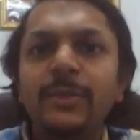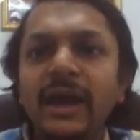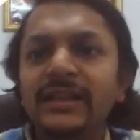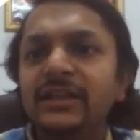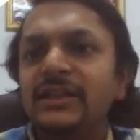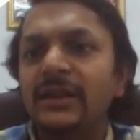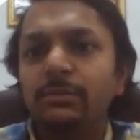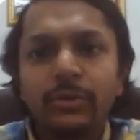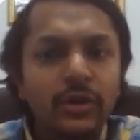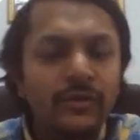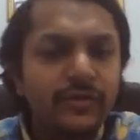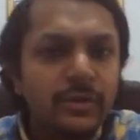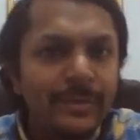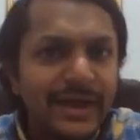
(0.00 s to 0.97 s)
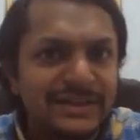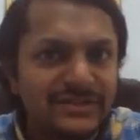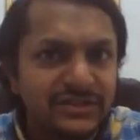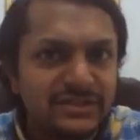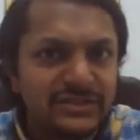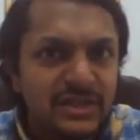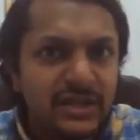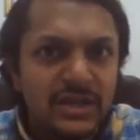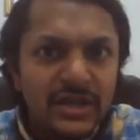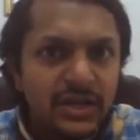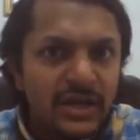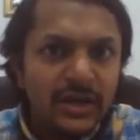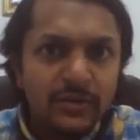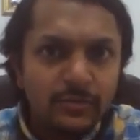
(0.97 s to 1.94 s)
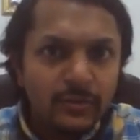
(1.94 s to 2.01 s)
by the number of capacitors,
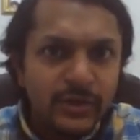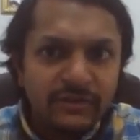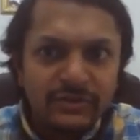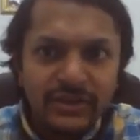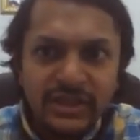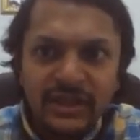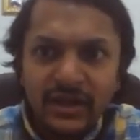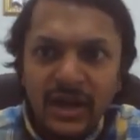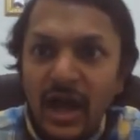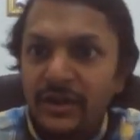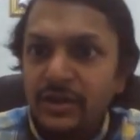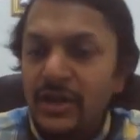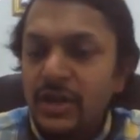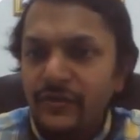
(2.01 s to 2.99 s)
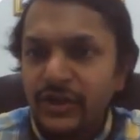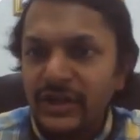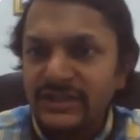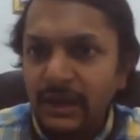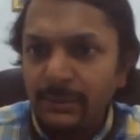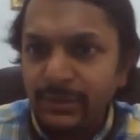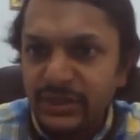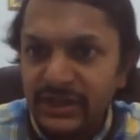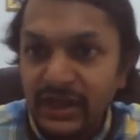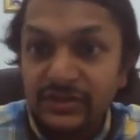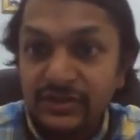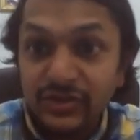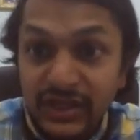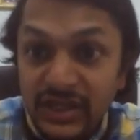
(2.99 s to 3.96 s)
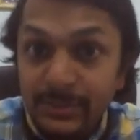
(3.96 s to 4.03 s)
whatever they are. For example, there are
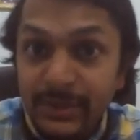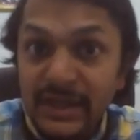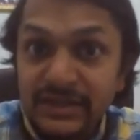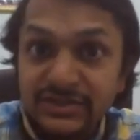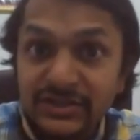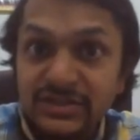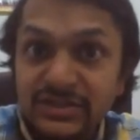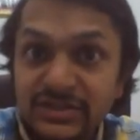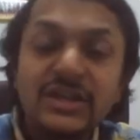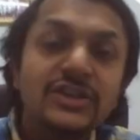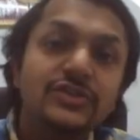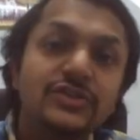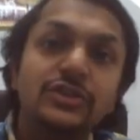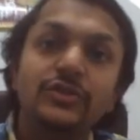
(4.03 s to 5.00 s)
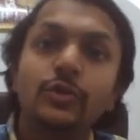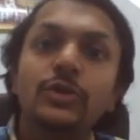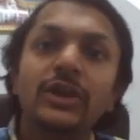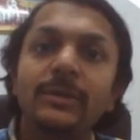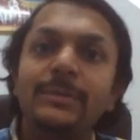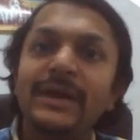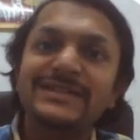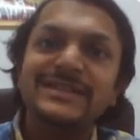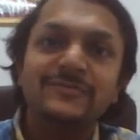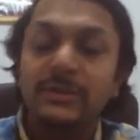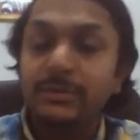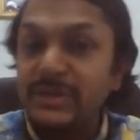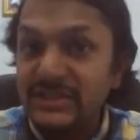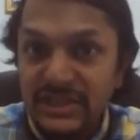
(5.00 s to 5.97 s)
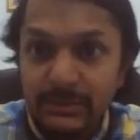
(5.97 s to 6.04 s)
three capacitors, so the total capacitance
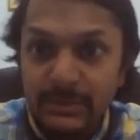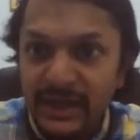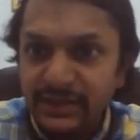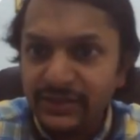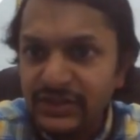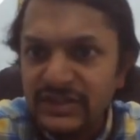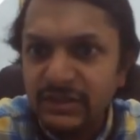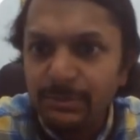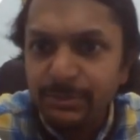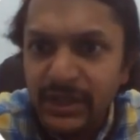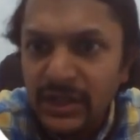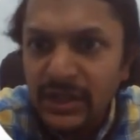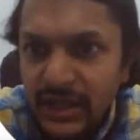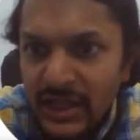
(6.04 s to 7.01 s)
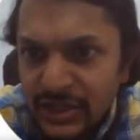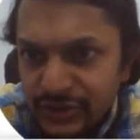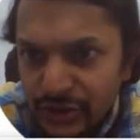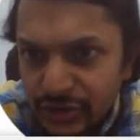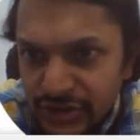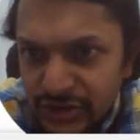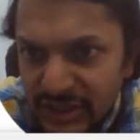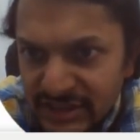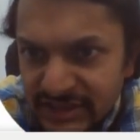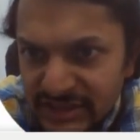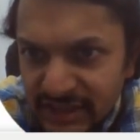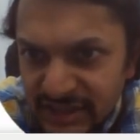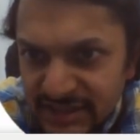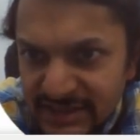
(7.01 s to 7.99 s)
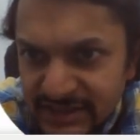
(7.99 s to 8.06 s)
will be C by 3. Simple. So this
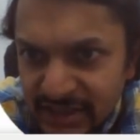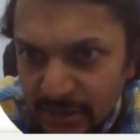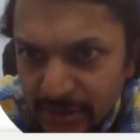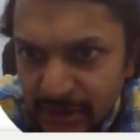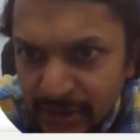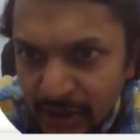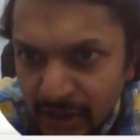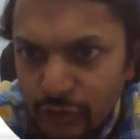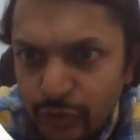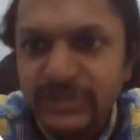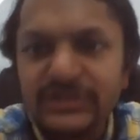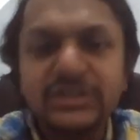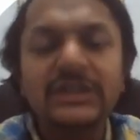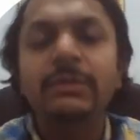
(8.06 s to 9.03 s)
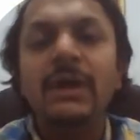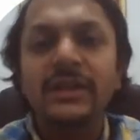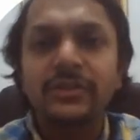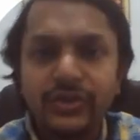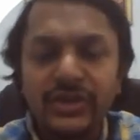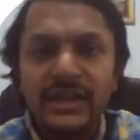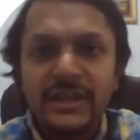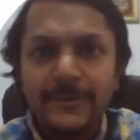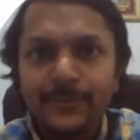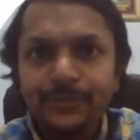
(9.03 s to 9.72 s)
is coming out to be C by 3.